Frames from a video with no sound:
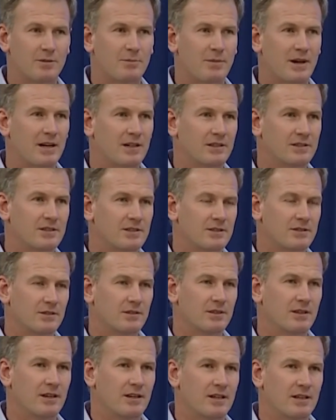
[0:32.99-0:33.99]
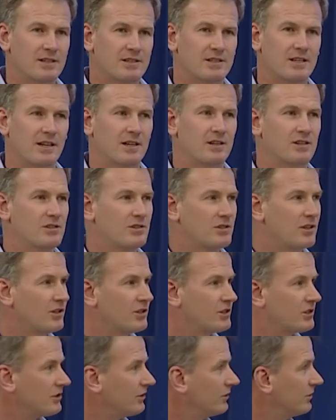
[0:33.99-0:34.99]
about
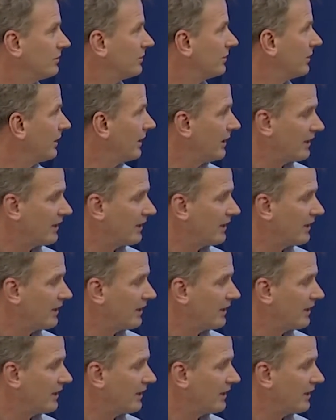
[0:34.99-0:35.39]
psychosocial,